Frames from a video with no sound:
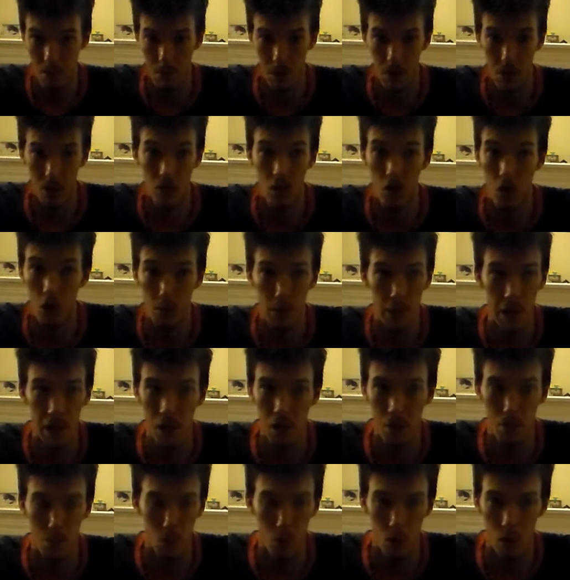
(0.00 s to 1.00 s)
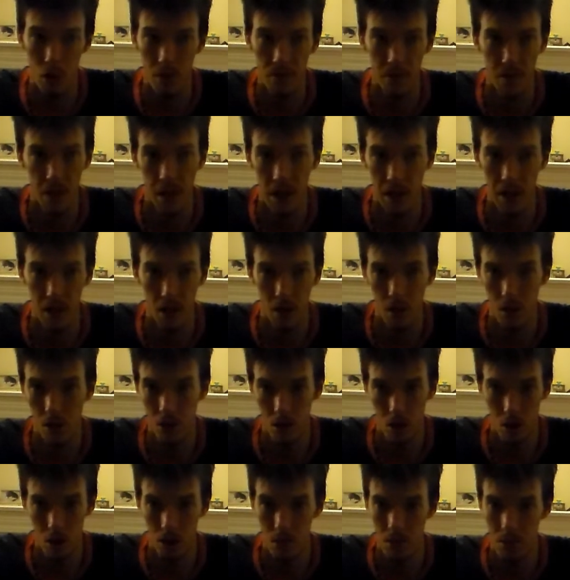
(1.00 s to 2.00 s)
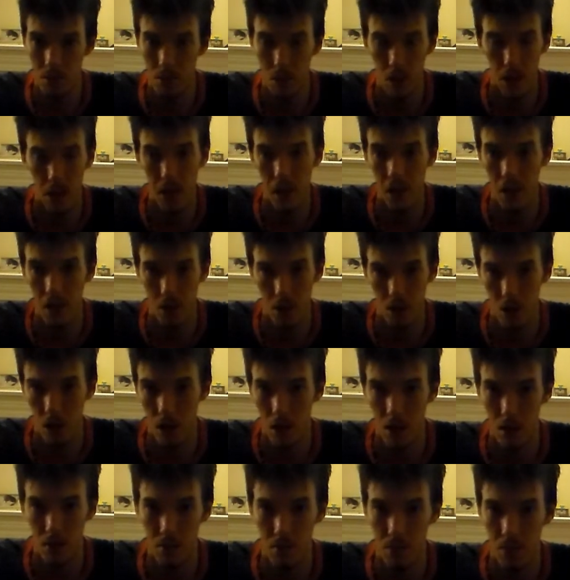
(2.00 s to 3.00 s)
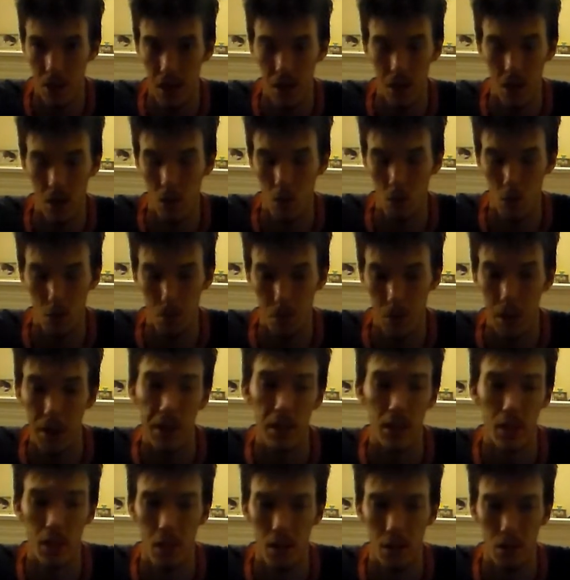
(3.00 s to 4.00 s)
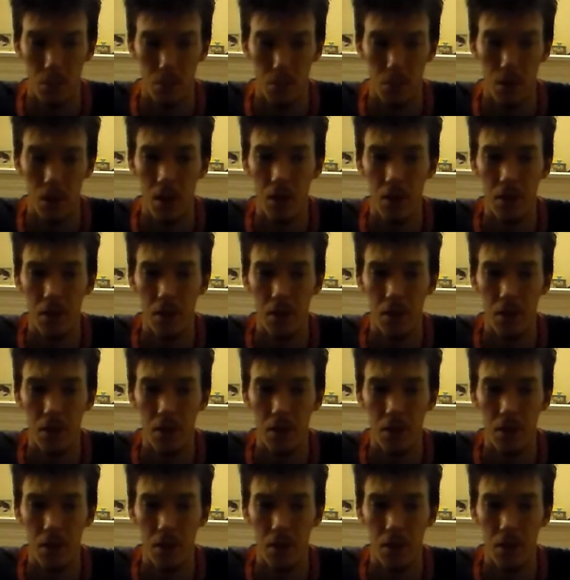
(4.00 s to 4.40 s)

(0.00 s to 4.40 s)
because nobody could pull off that character like he could. They couldn't replace him,